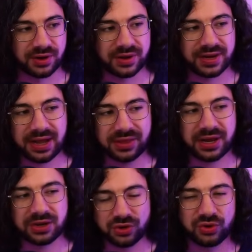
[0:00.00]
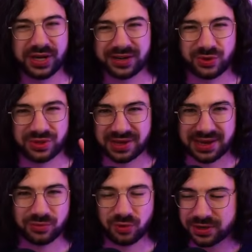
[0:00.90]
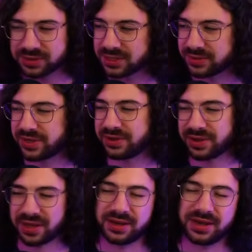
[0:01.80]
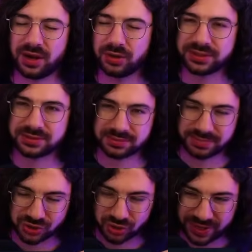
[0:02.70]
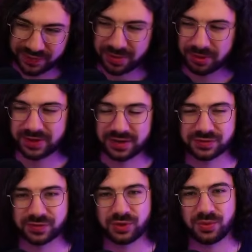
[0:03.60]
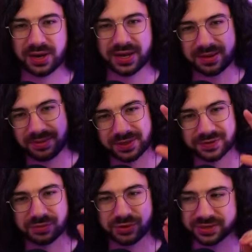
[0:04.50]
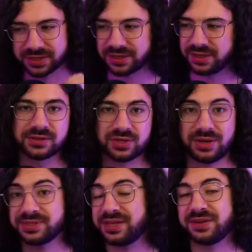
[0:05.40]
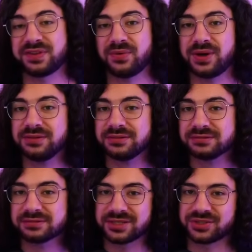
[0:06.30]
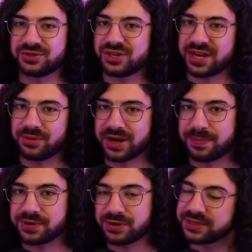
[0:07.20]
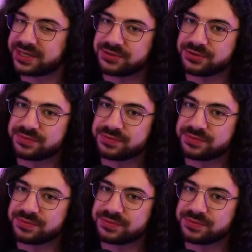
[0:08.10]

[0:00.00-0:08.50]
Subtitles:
now that I knew kind of what the game was, I was like, okay, now let's make sure we have a couple of hours for UI, a couple of hours for music. So that was the end of day one. Let's go check out what happened on day two.